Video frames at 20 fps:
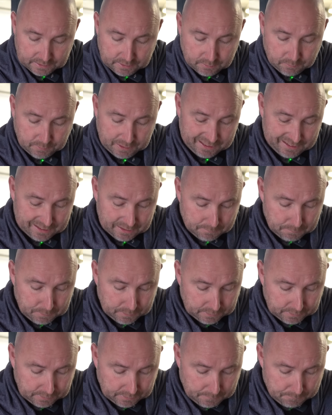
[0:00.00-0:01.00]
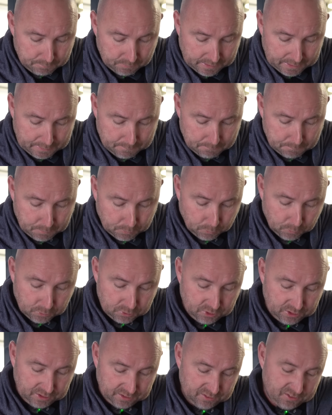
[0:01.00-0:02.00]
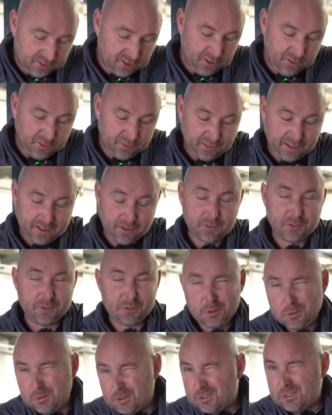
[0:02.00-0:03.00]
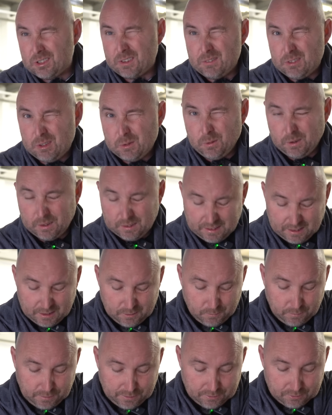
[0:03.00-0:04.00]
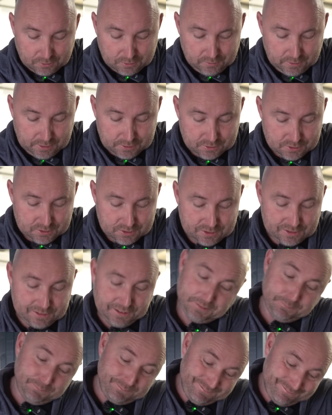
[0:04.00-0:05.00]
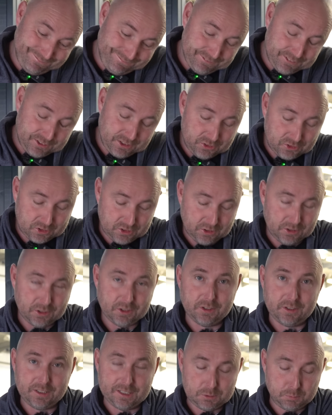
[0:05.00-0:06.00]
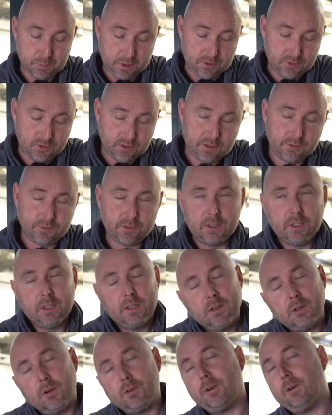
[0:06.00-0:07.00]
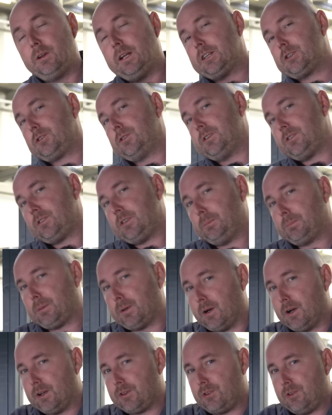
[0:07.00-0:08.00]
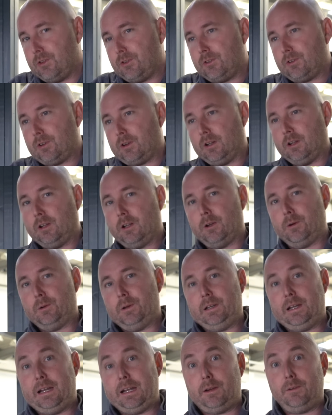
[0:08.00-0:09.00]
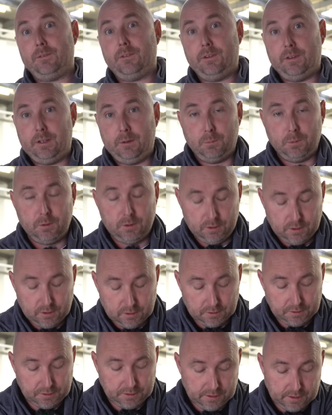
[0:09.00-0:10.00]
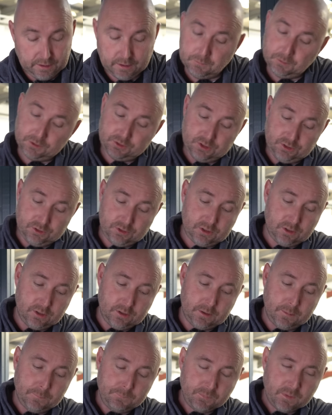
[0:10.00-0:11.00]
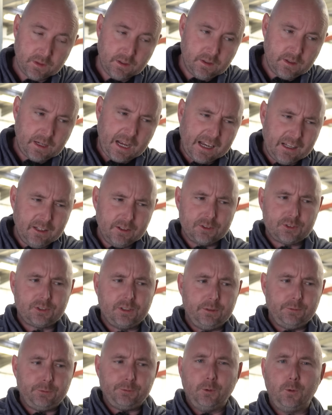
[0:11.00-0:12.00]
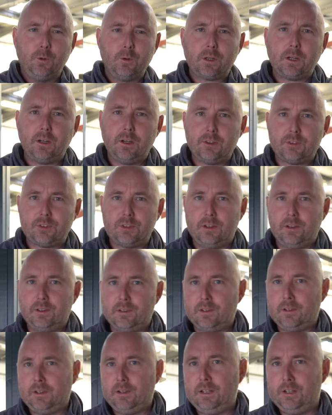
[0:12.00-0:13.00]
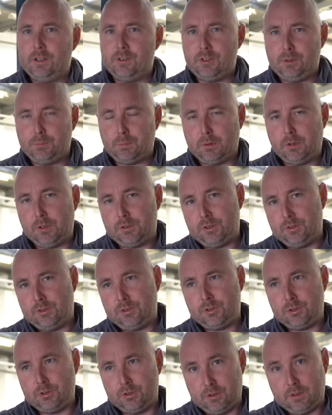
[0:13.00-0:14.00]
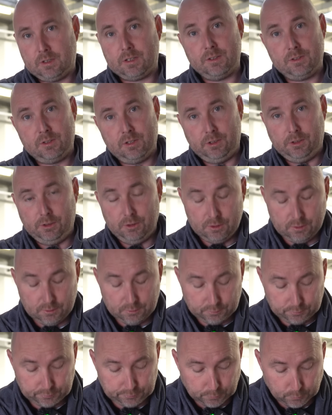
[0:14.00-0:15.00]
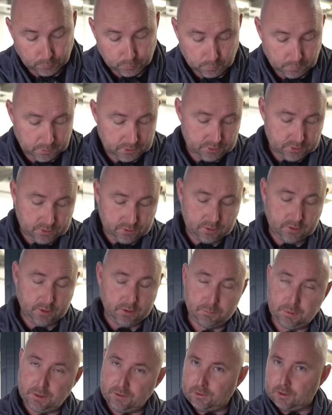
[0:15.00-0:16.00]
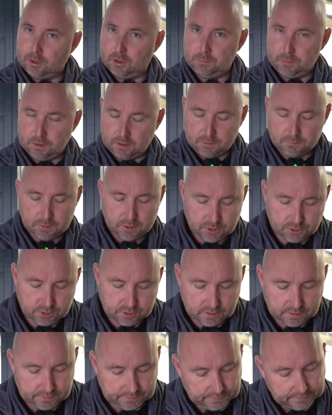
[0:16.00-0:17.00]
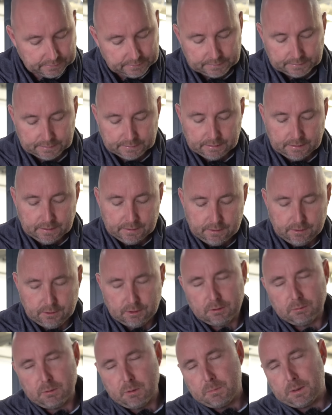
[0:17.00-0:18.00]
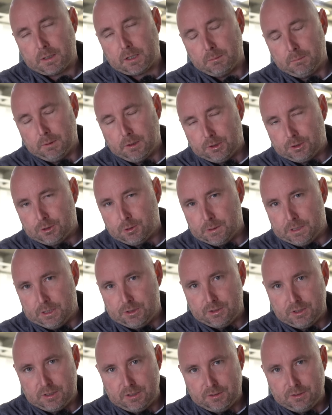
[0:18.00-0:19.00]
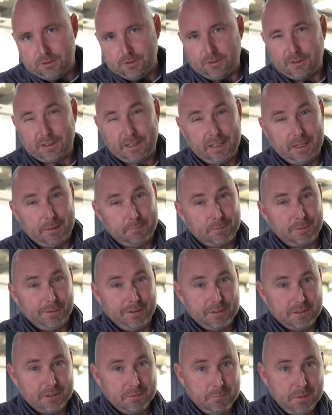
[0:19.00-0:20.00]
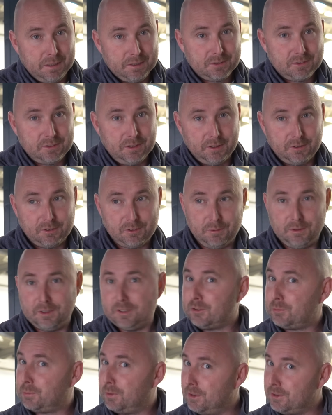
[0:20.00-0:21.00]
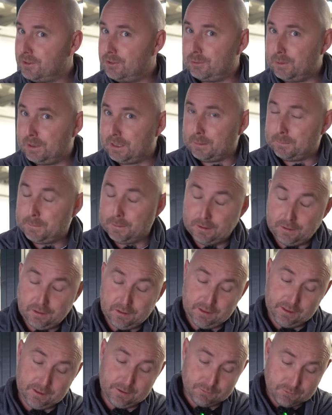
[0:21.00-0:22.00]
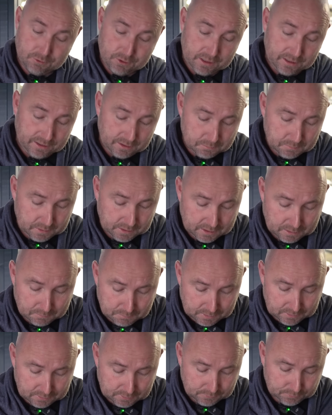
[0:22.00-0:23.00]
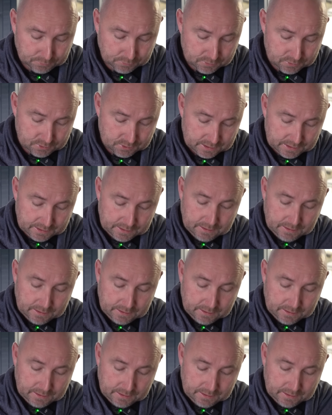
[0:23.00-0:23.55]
We ended up importing 2,271 kilowatt hours of electricity. So that's going to hurt expensive. Although electricity prices are lower now than they were early in the year, which is good. And it looks like forecasts are that energy prices should continue to fall, which is good, both home and commercially. And you've got to remember, commercial energy is not capped like domestic. So when those prices went up early in the year, it really did make a big difference.